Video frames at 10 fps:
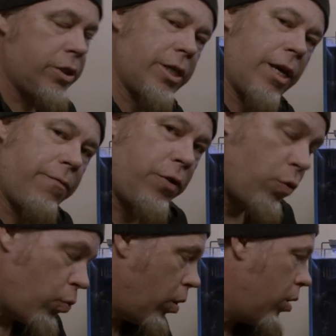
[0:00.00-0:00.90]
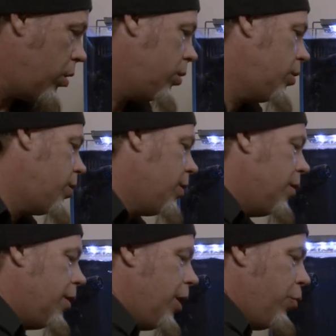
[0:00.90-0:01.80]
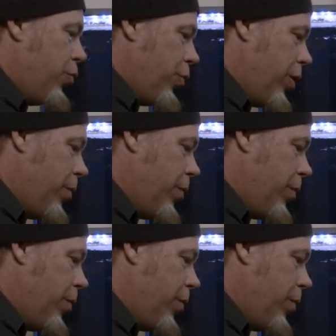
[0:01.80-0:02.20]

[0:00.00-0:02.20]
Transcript: Say a few words, it would really